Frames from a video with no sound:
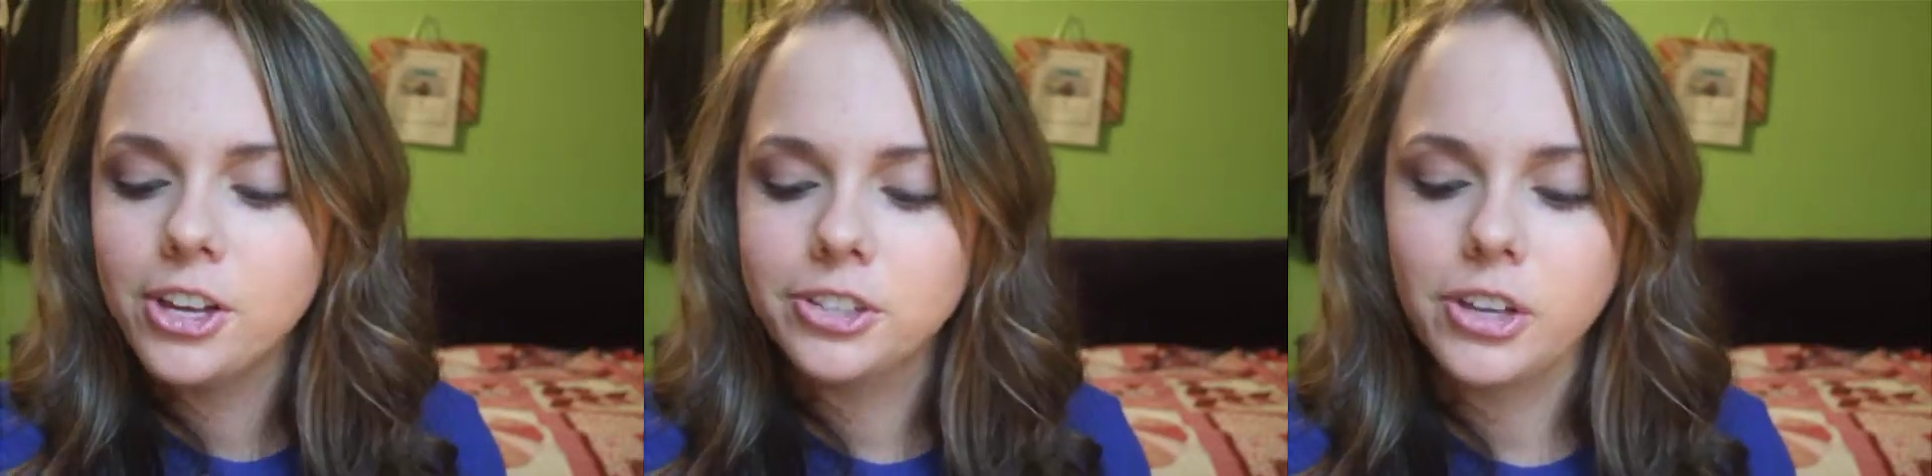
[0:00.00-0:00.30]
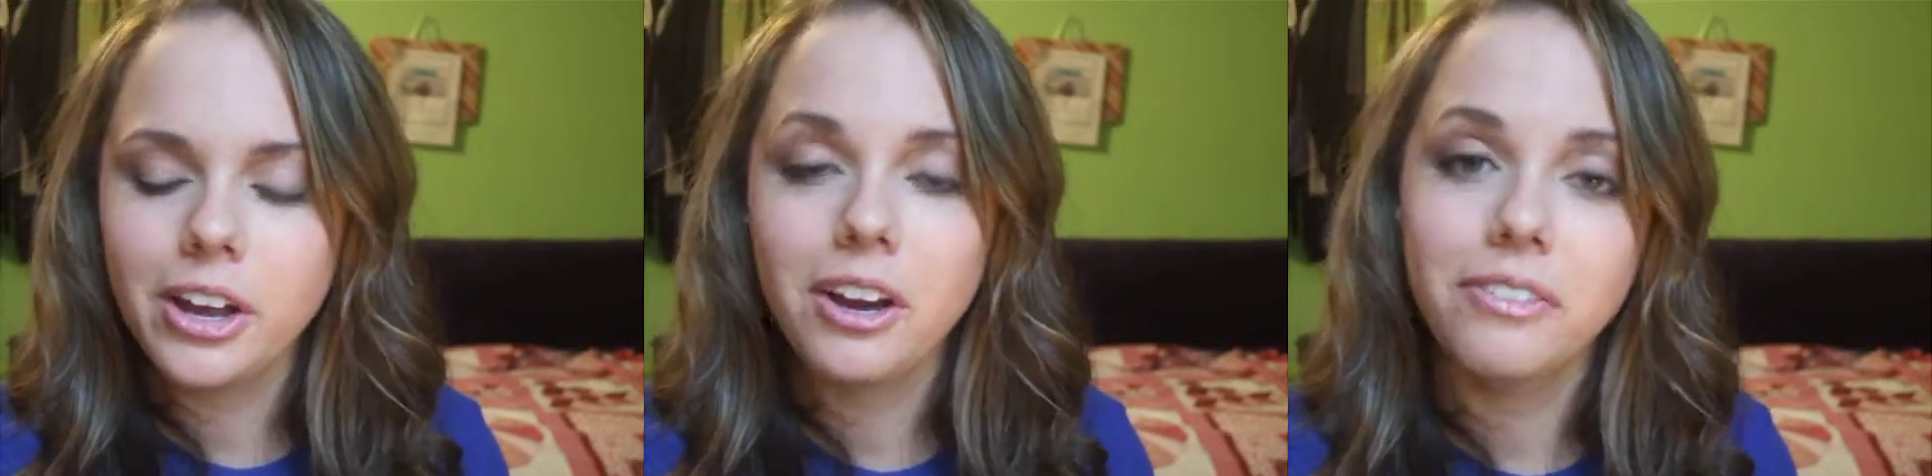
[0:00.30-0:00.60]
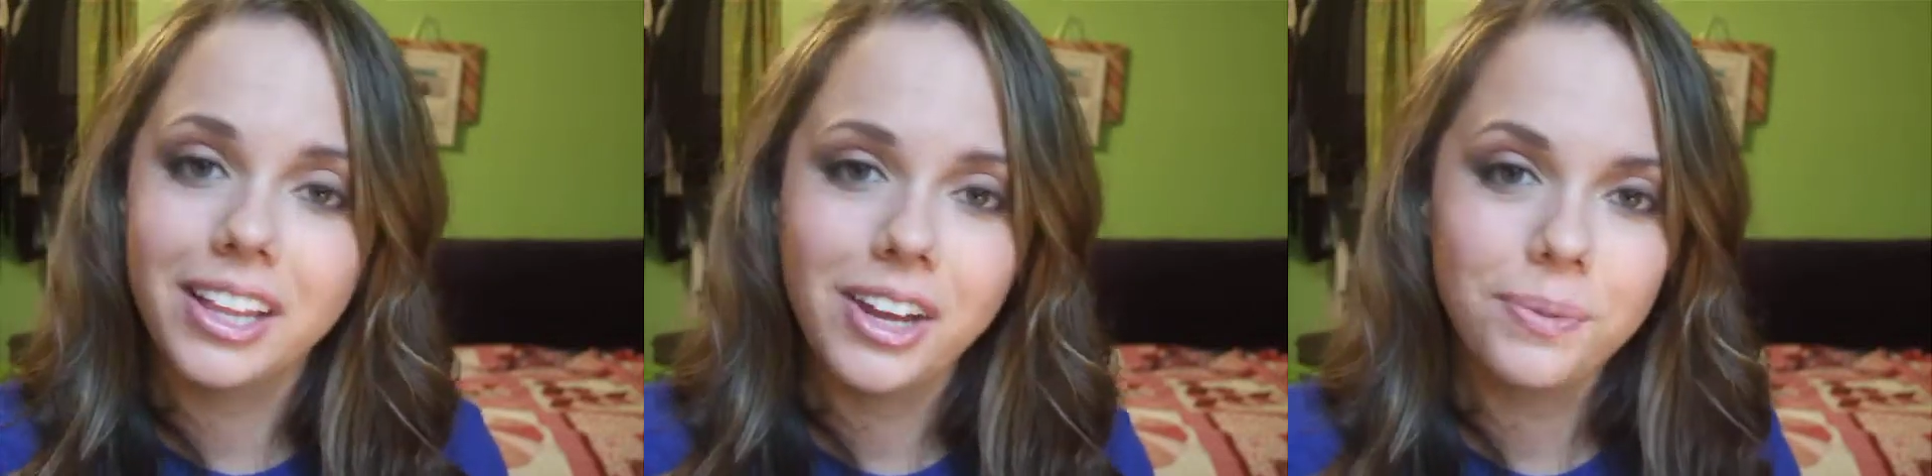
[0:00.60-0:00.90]
So I
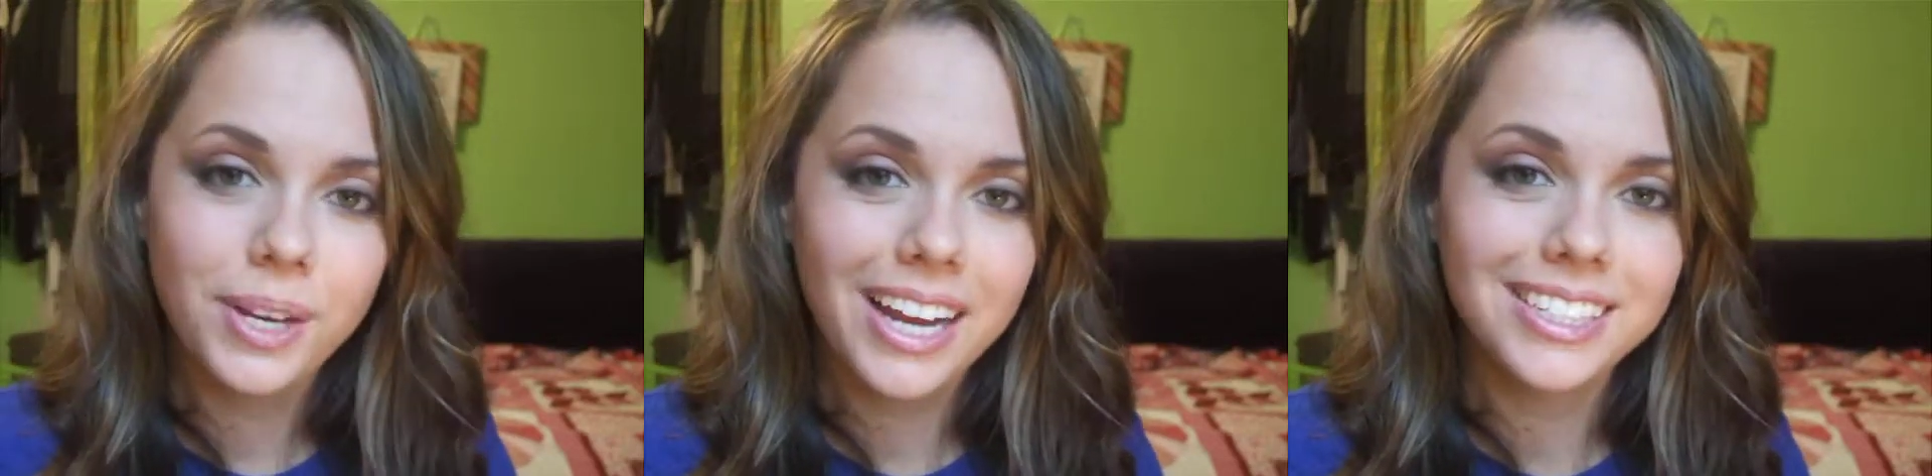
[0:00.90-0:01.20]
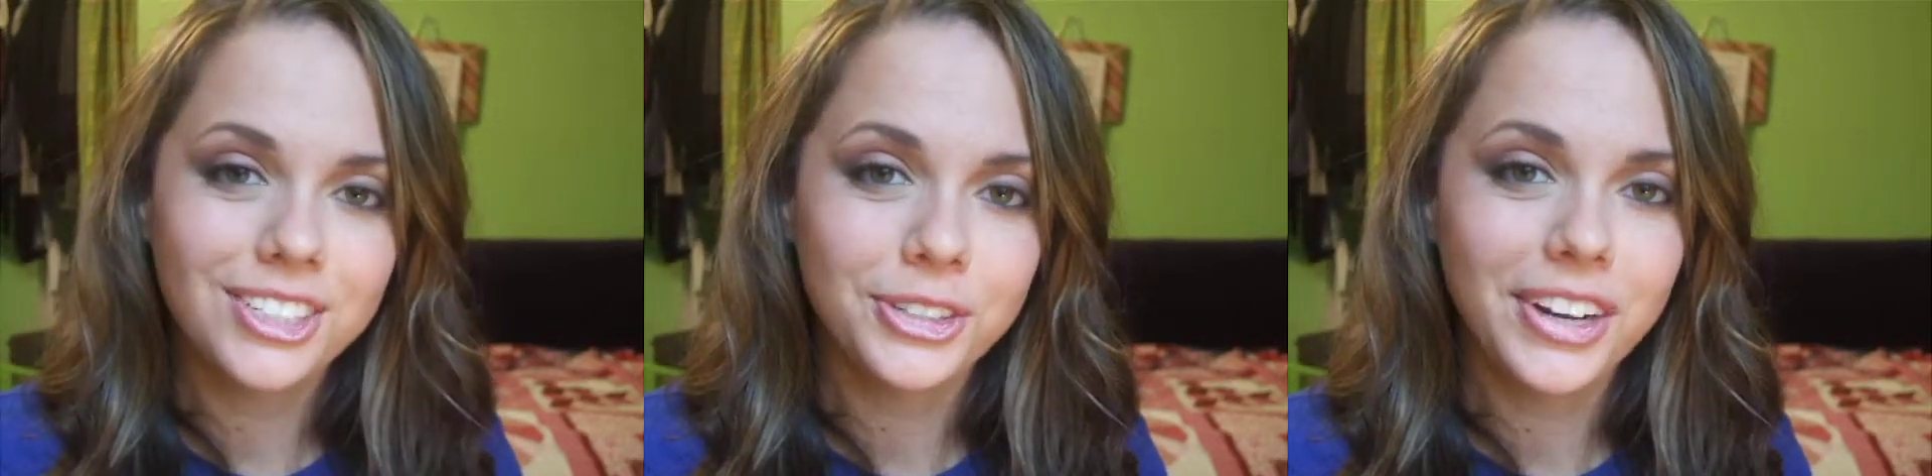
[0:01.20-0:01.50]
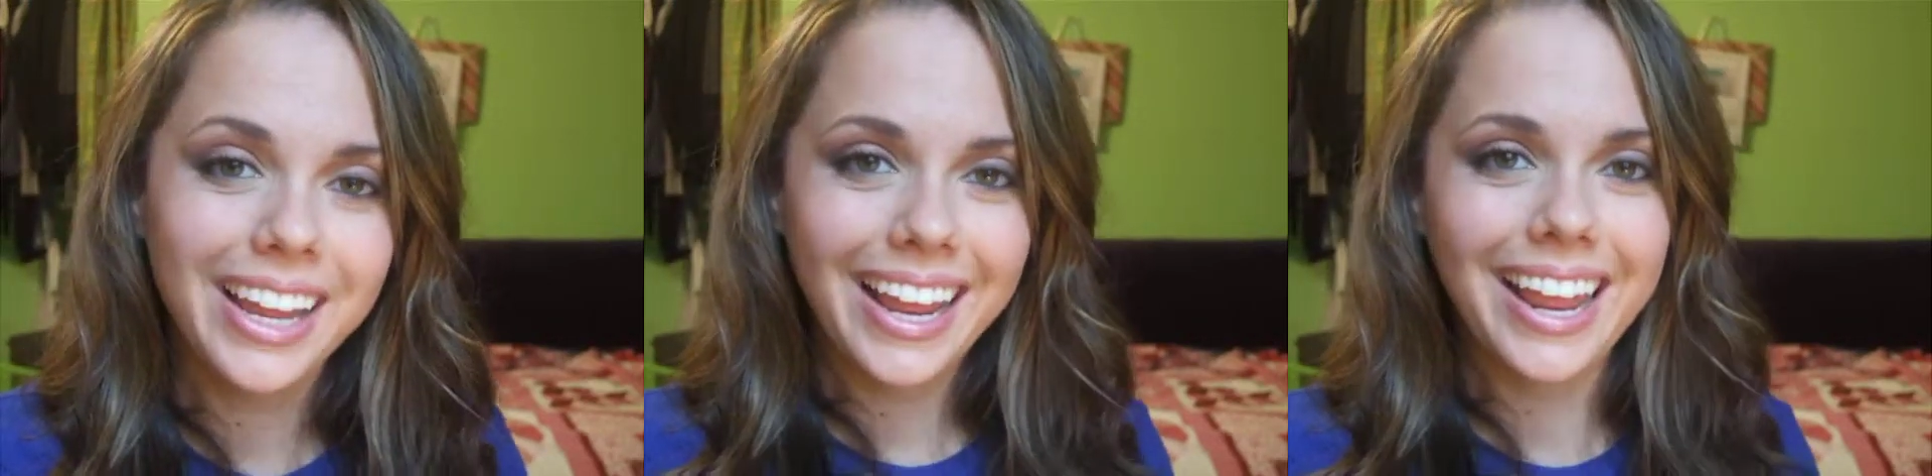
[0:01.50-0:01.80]
really hope you guys enjoy,